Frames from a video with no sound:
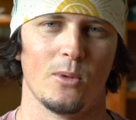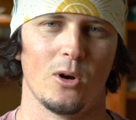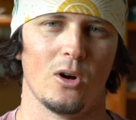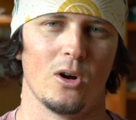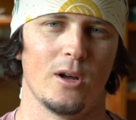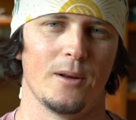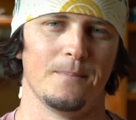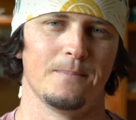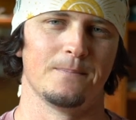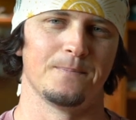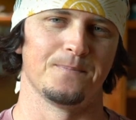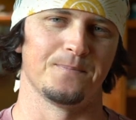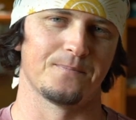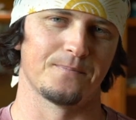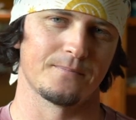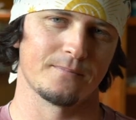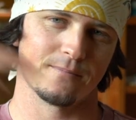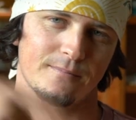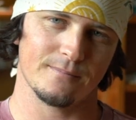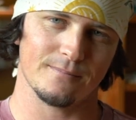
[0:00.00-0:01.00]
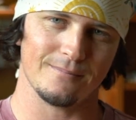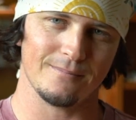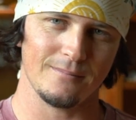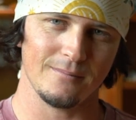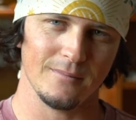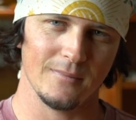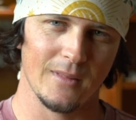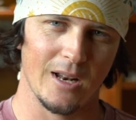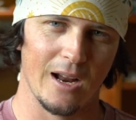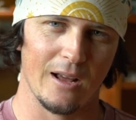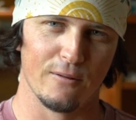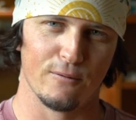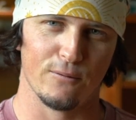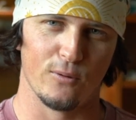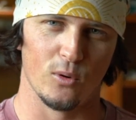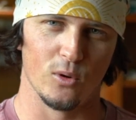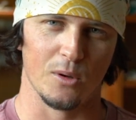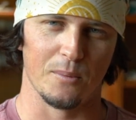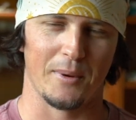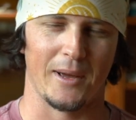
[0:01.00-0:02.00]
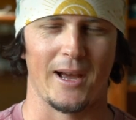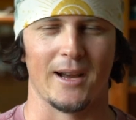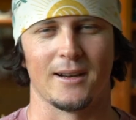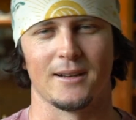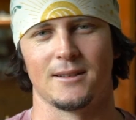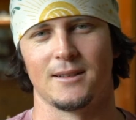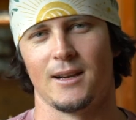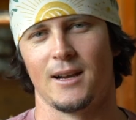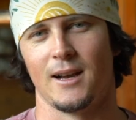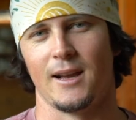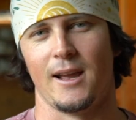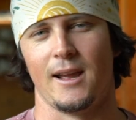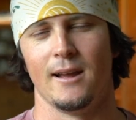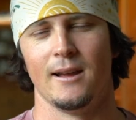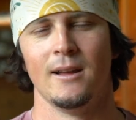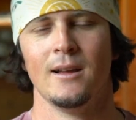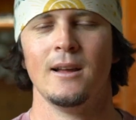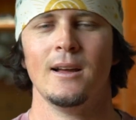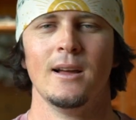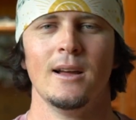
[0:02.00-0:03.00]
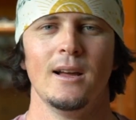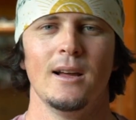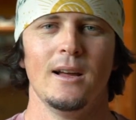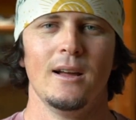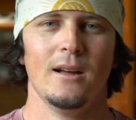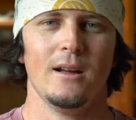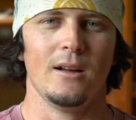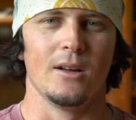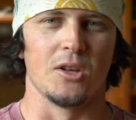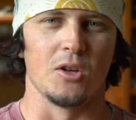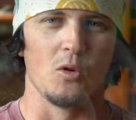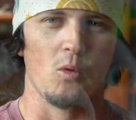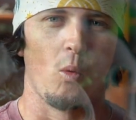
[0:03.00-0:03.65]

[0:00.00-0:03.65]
on and fold it back and tie it. You